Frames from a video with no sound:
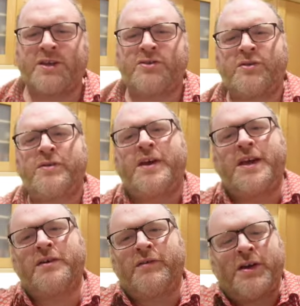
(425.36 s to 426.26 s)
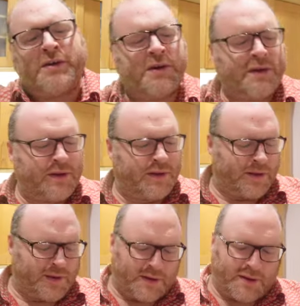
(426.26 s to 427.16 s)
a true hero.
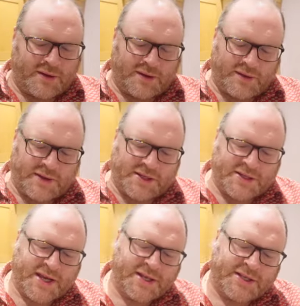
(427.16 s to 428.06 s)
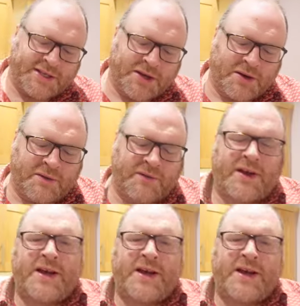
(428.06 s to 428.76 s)
The sense of